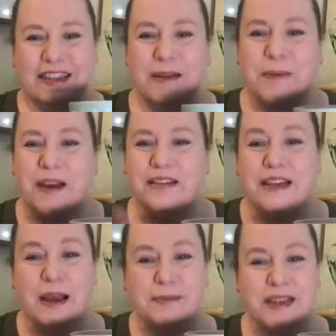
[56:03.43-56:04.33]
Clean
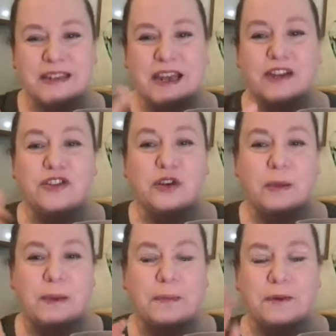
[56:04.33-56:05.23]
mugs, upside down,
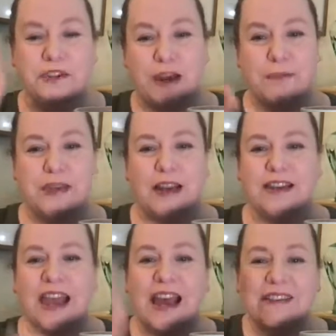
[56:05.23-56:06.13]
toilet paper, top
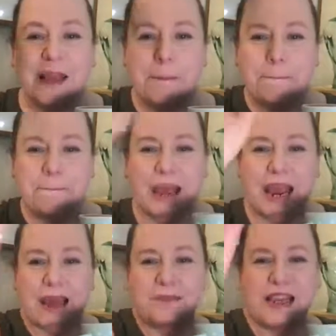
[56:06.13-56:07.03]
down. Yes,
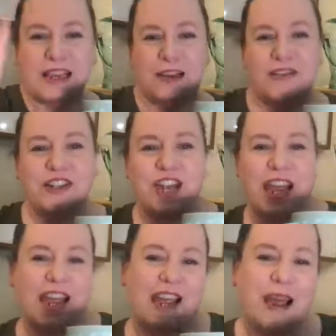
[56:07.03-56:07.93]
ma'am. Thank you,
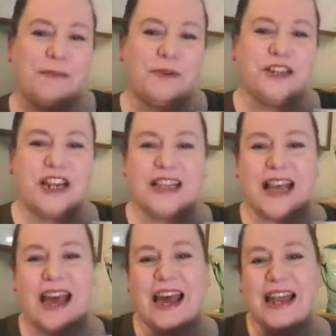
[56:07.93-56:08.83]
Vijay. I appreciate
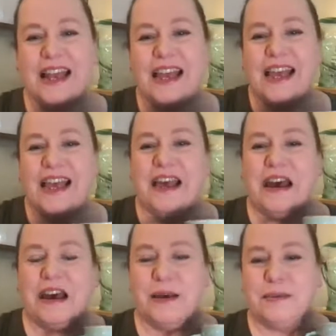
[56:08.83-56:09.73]
that.
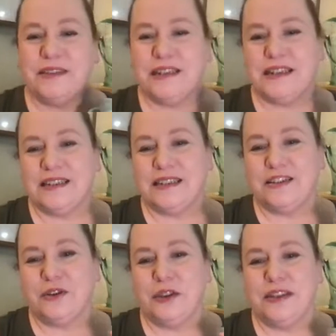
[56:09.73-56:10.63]
Cindy
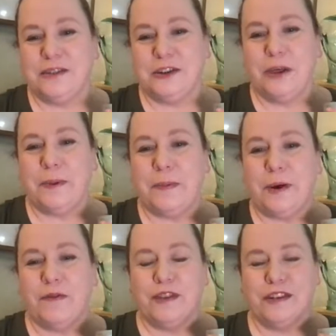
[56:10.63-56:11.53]
says toilet
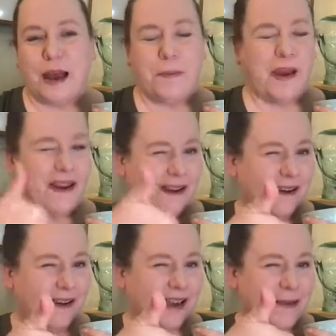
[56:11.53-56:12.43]
paper over the top.
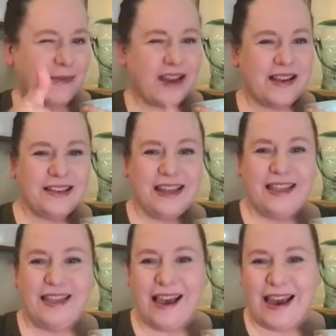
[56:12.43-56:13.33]
Amen
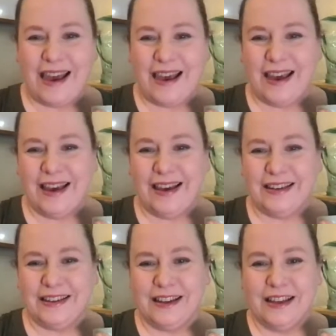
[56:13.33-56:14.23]
to
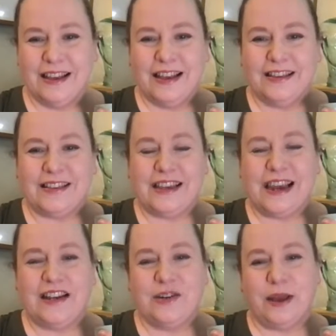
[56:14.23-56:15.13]
that.
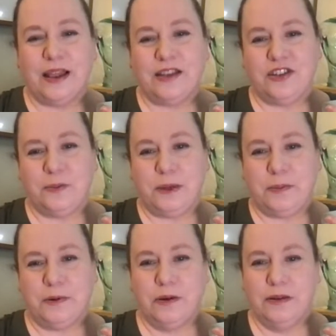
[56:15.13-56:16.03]
See, I knew I liked you
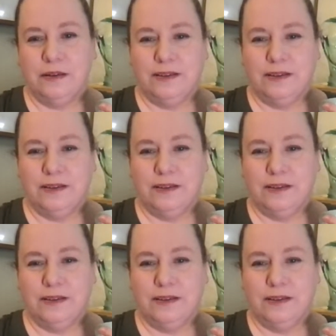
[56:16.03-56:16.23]
people.